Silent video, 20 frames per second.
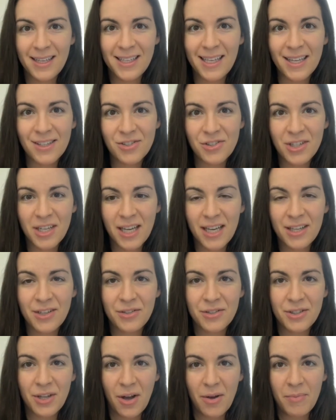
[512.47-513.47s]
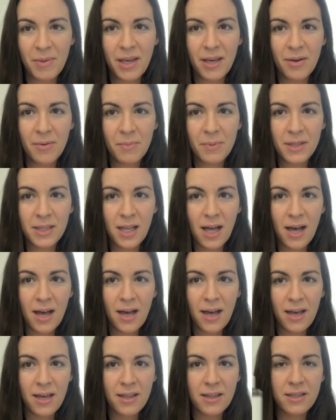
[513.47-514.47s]
Yesterday you saw me
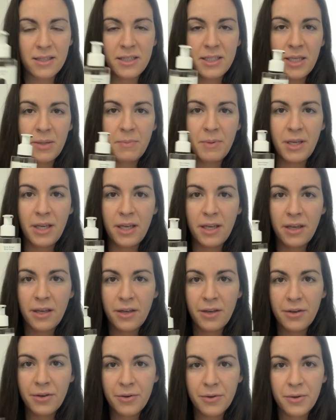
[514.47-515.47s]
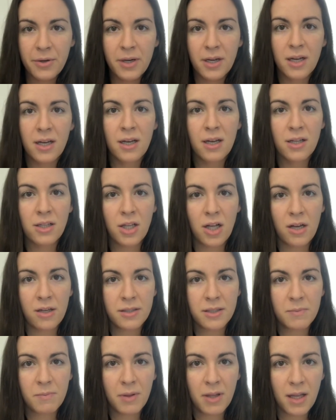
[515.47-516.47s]
apply the dpHUE
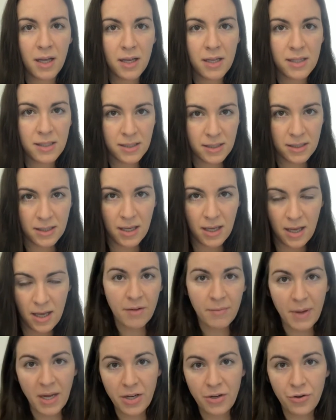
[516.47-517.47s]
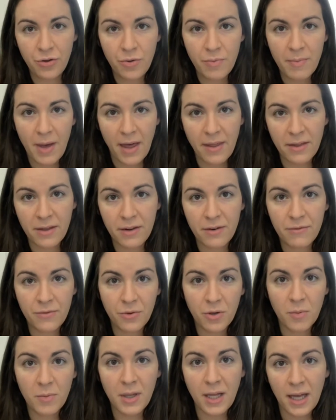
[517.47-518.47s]
Gloss Plus, my new method
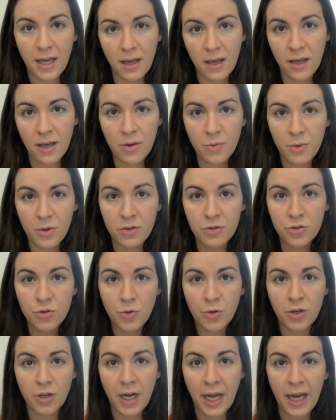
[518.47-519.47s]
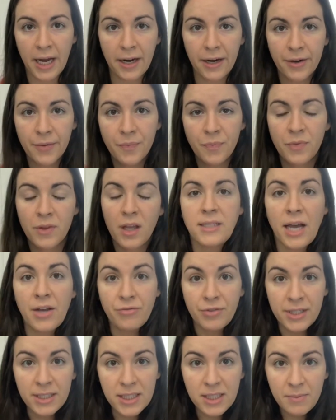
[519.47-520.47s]
for applying it with shorter hair. I
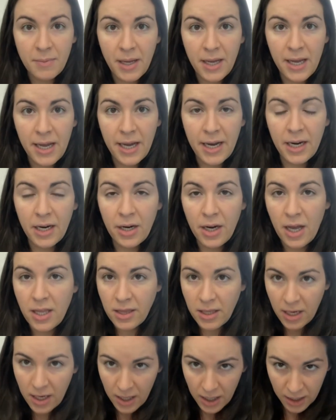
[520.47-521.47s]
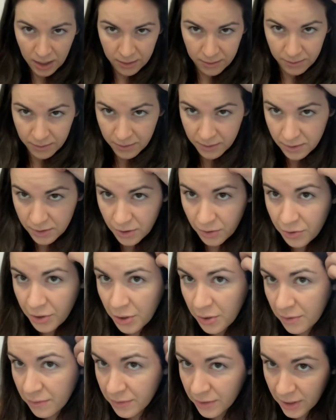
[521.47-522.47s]
rinsed my hair and then I don't
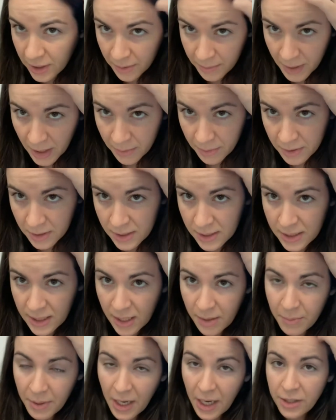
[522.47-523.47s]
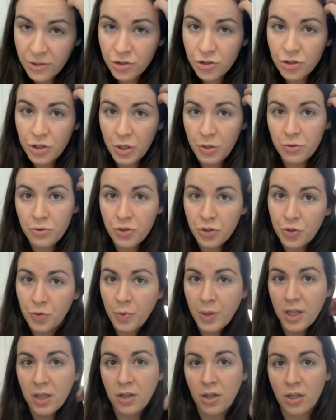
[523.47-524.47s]
know if you're gonna be able to see, but I showed you
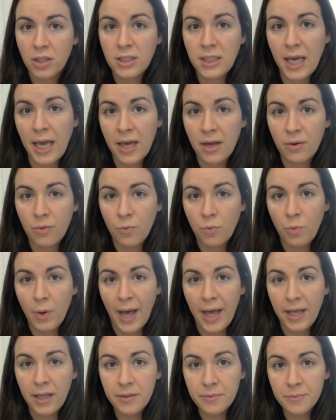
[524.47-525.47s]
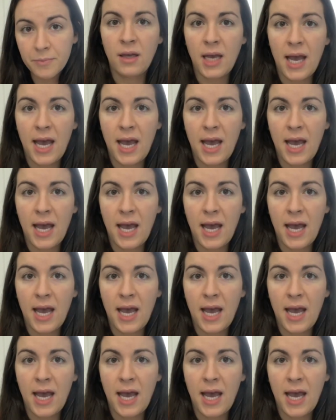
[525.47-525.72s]
what it looked like wet.